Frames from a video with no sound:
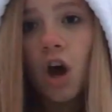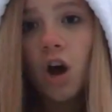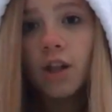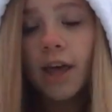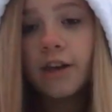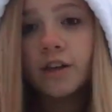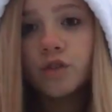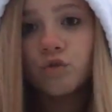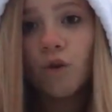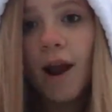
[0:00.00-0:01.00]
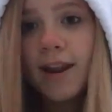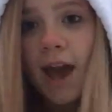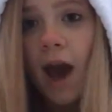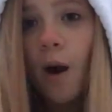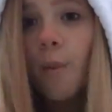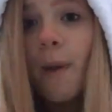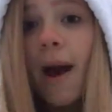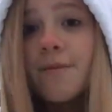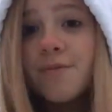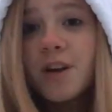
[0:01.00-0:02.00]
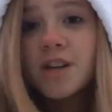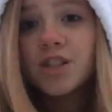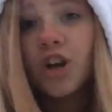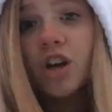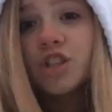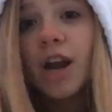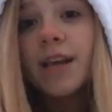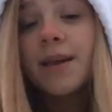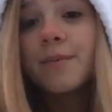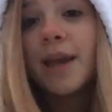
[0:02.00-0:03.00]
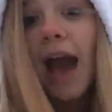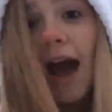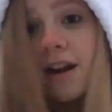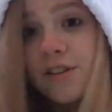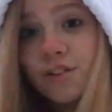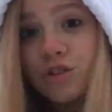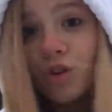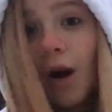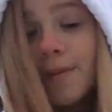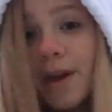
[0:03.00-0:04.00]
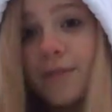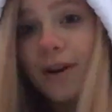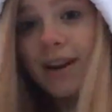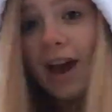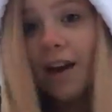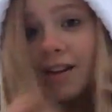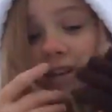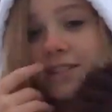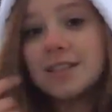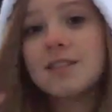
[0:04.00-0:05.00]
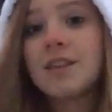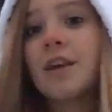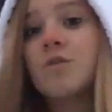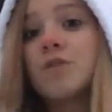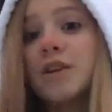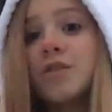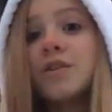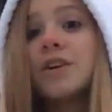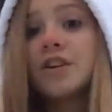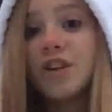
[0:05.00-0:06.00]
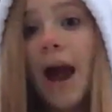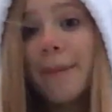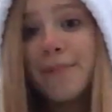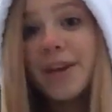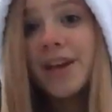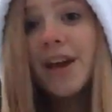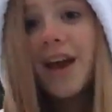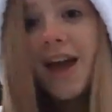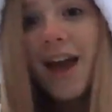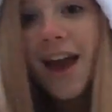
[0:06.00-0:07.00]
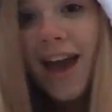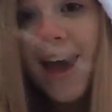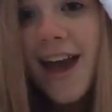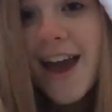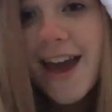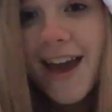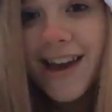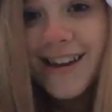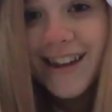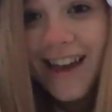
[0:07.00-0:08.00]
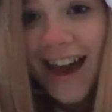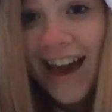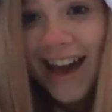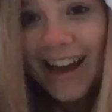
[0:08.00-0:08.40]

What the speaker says: like right now my parents are trying to get me out of the school I'm in right now because it's like really, really crappy. And yeah.